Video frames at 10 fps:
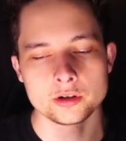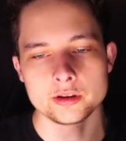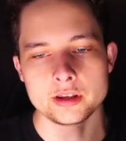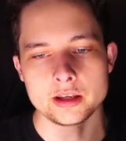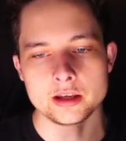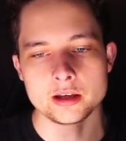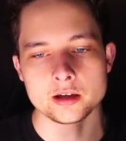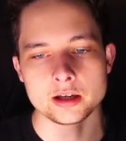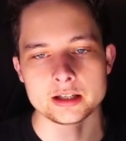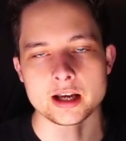the
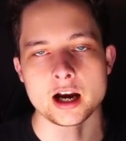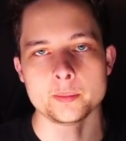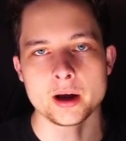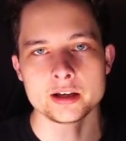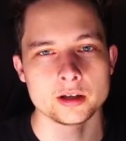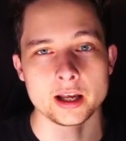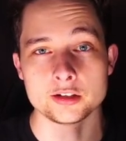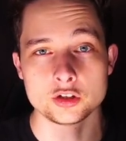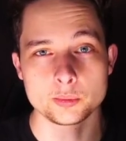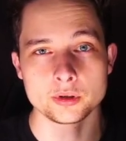entire bus. It's
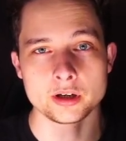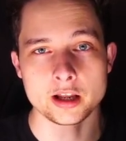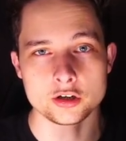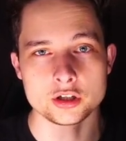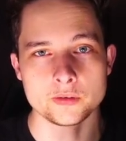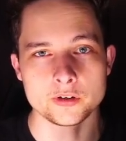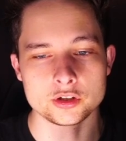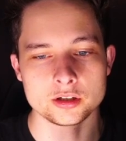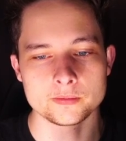super energy efficient,